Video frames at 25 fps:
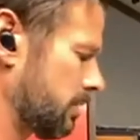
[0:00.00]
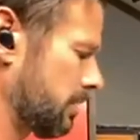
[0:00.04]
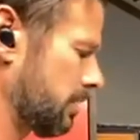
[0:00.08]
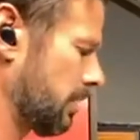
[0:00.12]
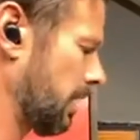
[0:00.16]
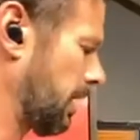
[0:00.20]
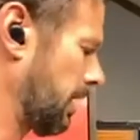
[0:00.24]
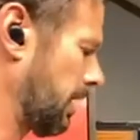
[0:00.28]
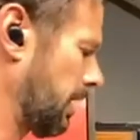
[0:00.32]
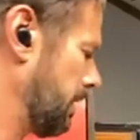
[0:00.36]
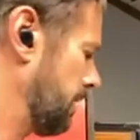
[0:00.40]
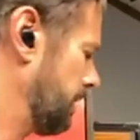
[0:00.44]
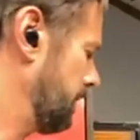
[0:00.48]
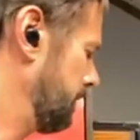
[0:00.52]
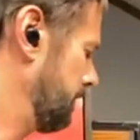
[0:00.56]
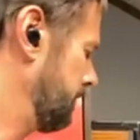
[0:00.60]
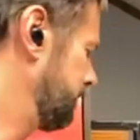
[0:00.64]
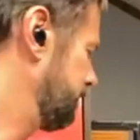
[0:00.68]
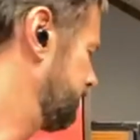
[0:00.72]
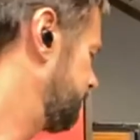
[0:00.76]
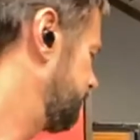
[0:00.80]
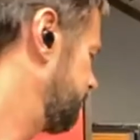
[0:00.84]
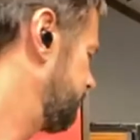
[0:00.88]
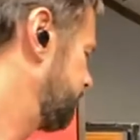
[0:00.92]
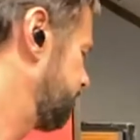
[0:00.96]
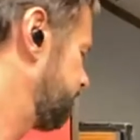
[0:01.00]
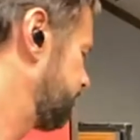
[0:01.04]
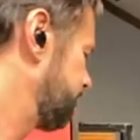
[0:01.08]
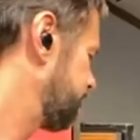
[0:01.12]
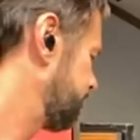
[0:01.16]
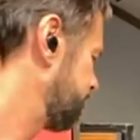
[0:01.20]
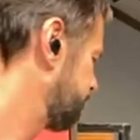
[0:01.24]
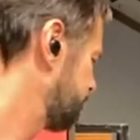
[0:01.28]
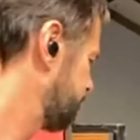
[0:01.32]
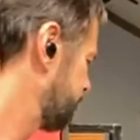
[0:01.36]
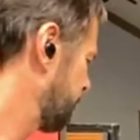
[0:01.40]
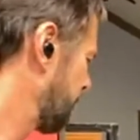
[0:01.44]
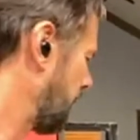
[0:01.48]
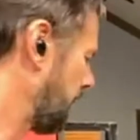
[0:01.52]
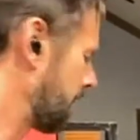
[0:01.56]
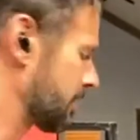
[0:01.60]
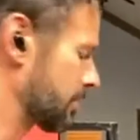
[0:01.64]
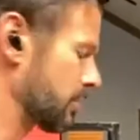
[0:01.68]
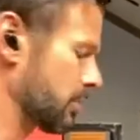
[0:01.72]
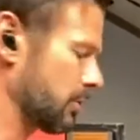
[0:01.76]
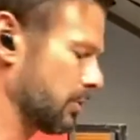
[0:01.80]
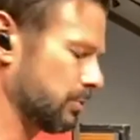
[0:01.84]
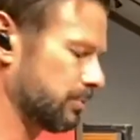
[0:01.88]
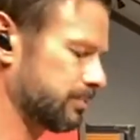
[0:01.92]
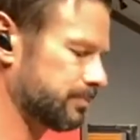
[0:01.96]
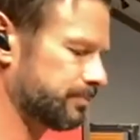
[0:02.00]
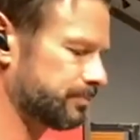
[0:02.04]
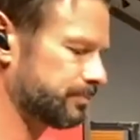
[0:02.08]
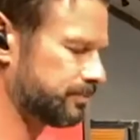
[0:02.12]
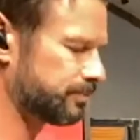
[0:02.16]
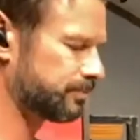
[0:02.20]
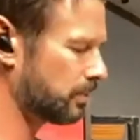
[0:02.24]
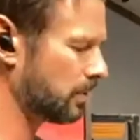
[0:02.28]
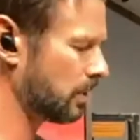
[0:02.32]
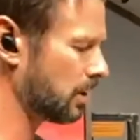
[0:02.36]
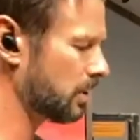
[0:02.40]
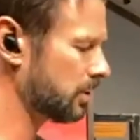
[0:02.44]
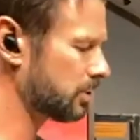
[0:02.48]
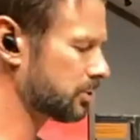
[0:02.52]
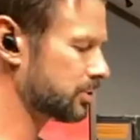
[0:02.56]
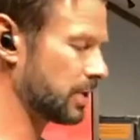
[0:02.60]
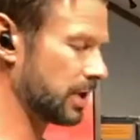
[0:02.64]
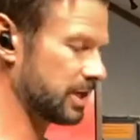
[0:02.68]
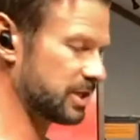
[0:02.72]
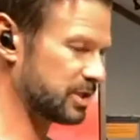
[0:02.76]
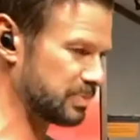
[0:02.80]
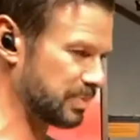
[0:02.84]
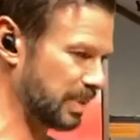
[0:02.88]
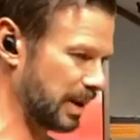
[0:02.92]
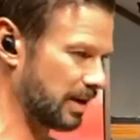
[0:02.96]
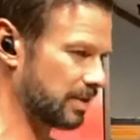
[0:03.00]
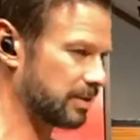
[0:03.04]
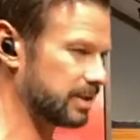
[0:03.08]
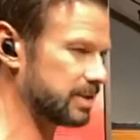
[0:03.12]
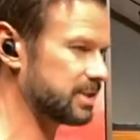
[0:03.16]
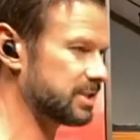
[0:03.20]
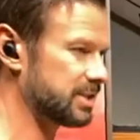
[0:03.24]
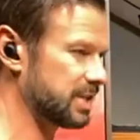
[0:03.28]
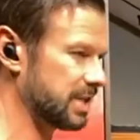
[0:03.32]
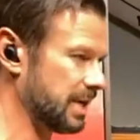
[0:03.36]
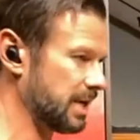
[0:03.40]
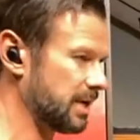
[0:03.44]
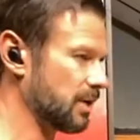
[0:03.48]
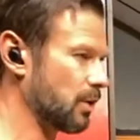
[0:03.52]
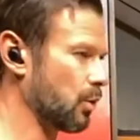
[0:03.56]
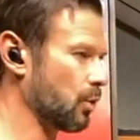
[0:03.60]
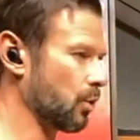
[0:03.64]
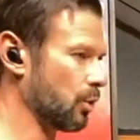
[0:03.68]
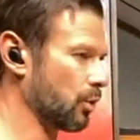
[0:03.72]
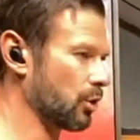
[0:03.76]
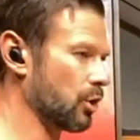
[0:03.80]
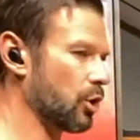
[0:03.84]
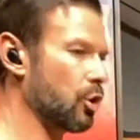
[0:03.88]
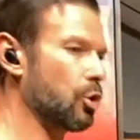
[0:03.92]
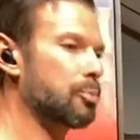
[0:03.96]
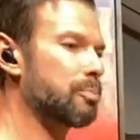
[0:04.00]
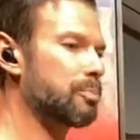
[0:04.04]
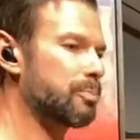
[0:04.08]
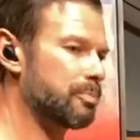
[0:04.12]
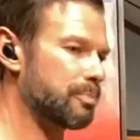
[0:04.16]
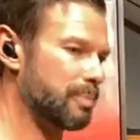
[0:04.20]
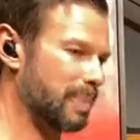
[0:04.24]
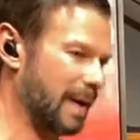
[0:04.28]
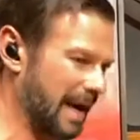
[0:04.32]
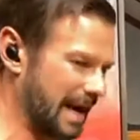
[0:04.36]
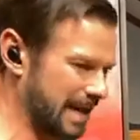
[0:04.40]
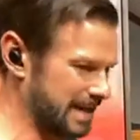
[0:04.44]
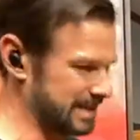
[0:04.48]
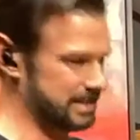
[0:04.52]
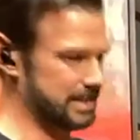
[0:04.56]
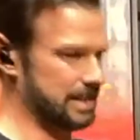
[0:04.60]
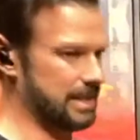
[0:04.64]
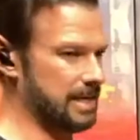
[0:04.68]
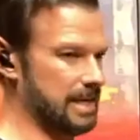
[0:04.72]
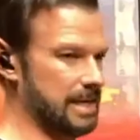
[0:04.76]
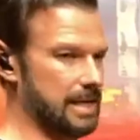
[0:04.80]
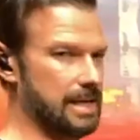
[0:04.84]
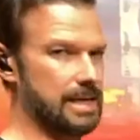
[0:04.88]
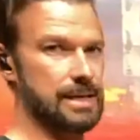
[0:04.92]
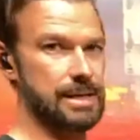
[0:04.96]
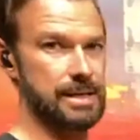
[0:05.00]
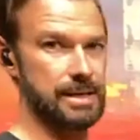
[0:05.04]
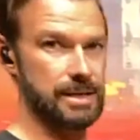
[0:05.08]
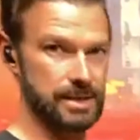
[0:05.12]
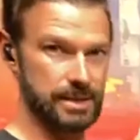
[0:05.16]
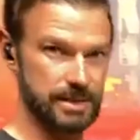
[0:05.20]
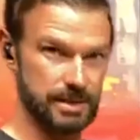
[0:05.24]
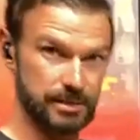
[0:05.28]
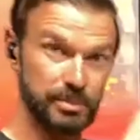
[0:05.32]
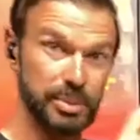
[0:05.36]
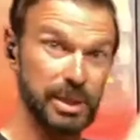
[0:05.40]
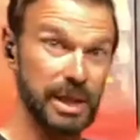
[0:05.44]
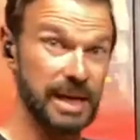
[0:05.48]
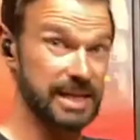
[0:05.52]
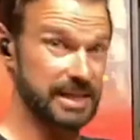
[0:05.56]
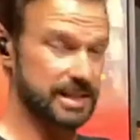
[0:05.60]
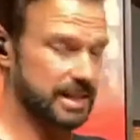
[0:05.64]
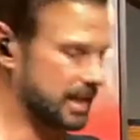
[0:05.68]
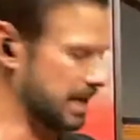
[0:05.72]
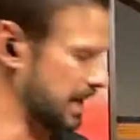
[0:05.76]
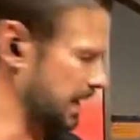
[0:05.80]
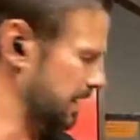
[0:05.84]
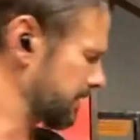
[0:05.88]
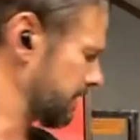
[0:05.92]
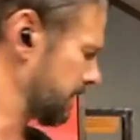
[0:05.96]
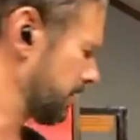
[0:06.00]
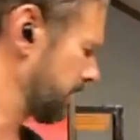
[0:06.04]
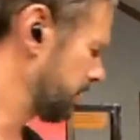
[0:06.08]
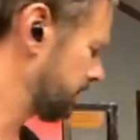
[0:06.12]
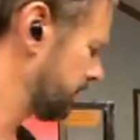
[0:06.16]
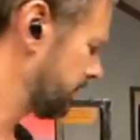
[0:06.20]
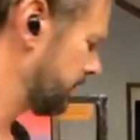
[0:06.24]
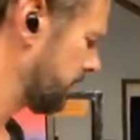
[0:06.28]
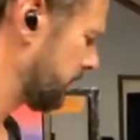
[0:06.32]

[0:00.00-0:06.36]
I don't know, transparency or opacity playing together.